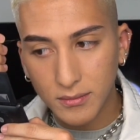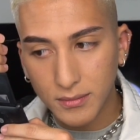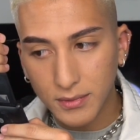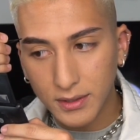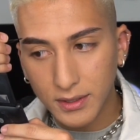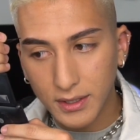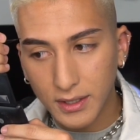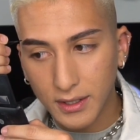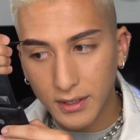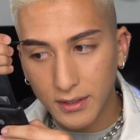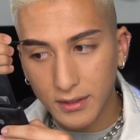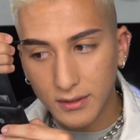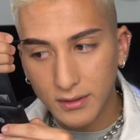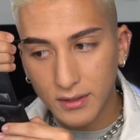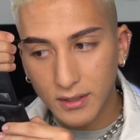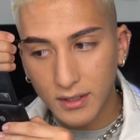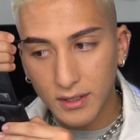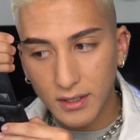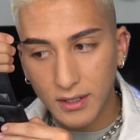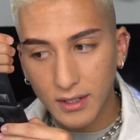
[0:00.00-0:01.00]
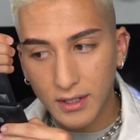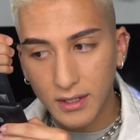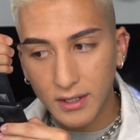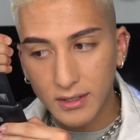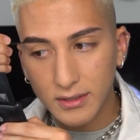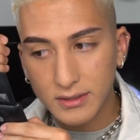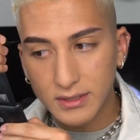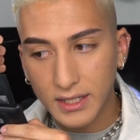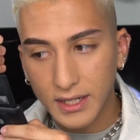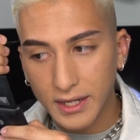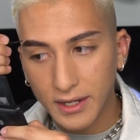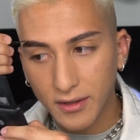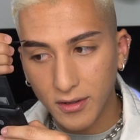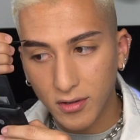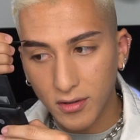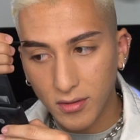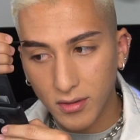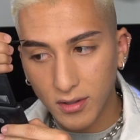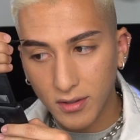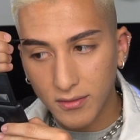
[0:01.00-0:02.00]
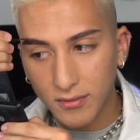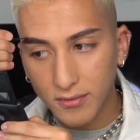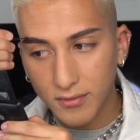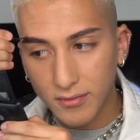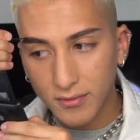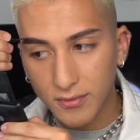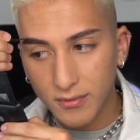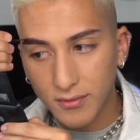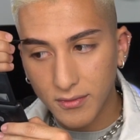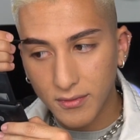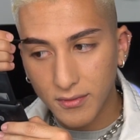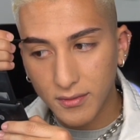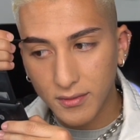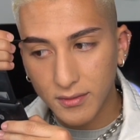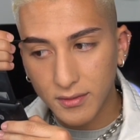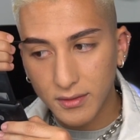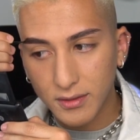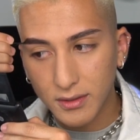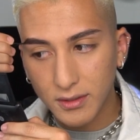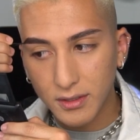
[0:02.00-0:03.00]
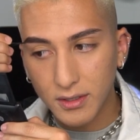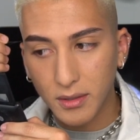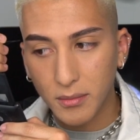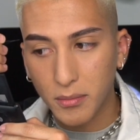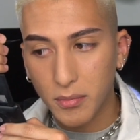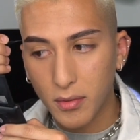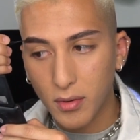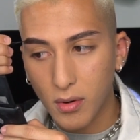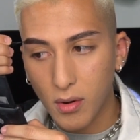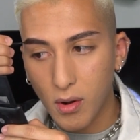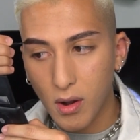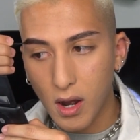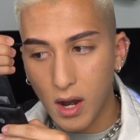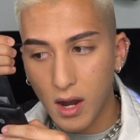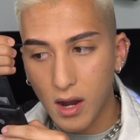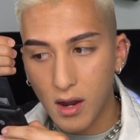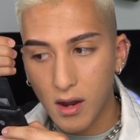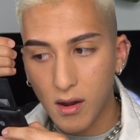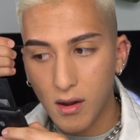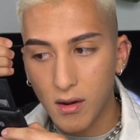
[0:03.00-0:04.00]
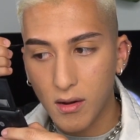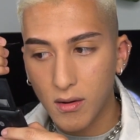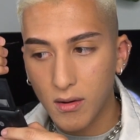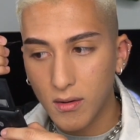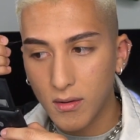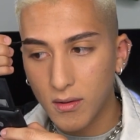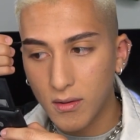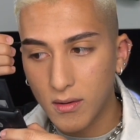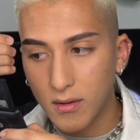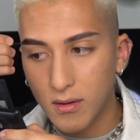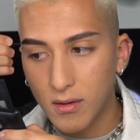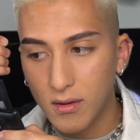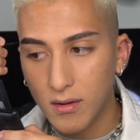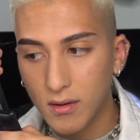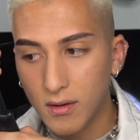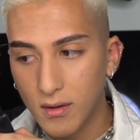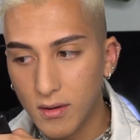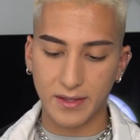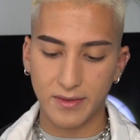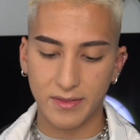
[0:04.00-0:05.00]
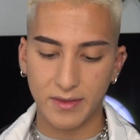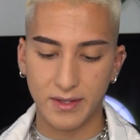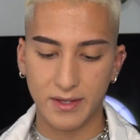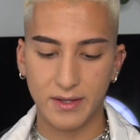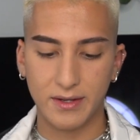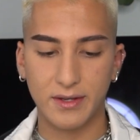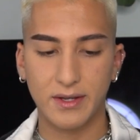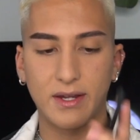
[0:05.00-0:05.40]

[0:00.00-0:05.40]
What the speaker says: be getting the tail of the brow. And then